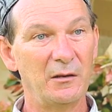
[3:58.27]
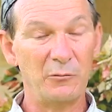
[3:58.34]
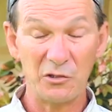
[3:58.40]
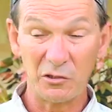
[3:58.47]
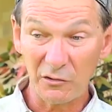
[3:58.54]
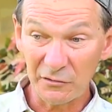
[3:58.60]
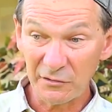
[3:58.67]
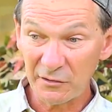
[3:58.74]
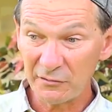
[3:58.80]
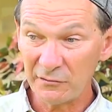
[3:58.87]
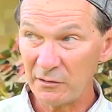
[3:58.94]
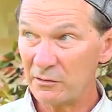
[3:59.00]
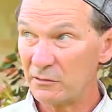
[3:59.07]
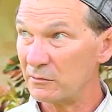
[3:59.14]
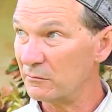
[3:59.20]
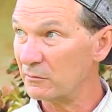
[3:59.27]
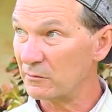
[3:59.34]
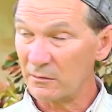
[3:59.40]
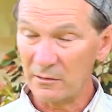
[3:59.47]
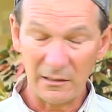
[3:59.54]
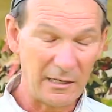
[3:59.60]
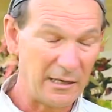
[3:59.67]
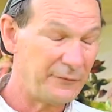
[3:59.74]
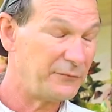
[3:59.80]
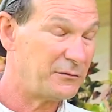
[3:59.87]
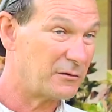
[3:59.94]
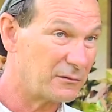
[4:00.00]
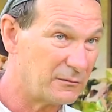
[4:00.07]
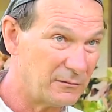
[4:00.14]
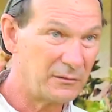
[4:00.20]
When you're crossing a street, you look left,
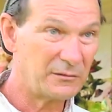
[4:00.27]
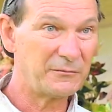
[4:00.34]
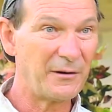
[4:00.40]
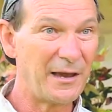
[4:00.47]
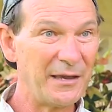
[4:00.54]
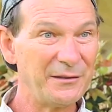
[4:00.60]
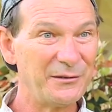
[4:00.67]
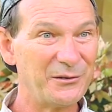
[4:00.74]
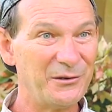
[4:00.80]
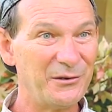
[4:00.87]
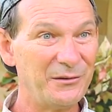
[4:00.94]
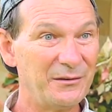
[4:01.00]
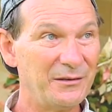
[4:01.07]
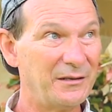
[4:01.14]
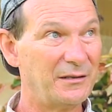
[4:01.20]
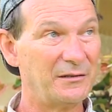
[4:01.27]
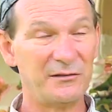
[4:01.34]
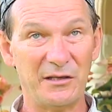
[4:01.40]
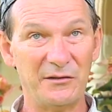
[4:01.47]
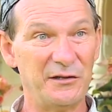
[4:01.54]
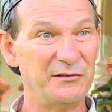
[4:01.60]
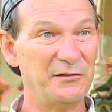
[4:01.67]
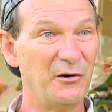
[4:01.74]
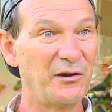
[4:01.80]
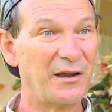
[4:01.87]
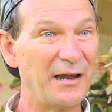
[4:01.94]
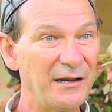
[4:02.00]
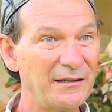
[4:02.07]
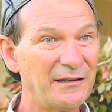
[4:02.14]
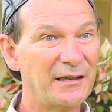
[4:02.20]
you look right, you know, and say, there's no
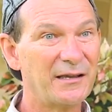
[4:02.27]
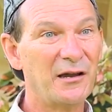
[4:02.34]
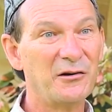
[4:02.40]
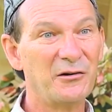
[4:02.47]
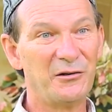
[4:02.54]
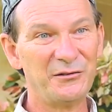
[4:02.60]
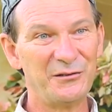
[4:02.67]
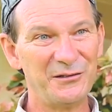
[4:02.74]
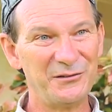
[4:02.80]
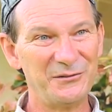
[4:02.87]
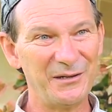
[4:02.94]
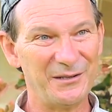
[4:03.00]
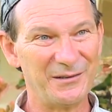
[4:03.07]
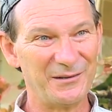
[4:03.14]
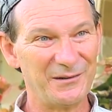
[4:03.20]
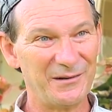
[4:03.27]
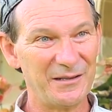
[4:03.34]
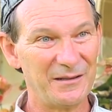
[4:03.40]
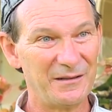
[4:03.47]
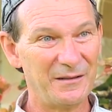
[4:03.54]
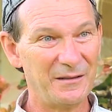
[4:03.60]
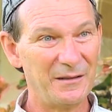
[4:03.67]
cars, I can cross the street, all right?